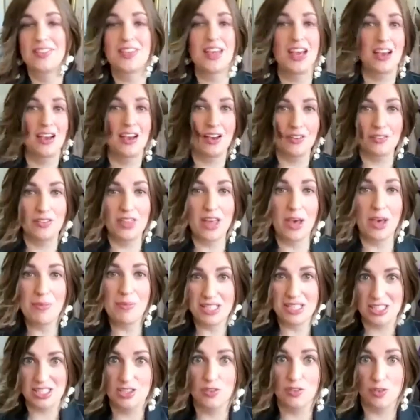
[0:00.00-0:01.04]
Get
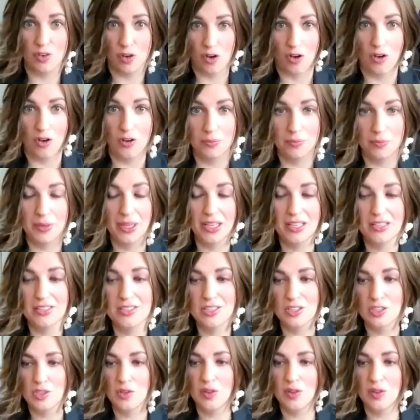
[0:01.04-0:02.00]
that message of calmness.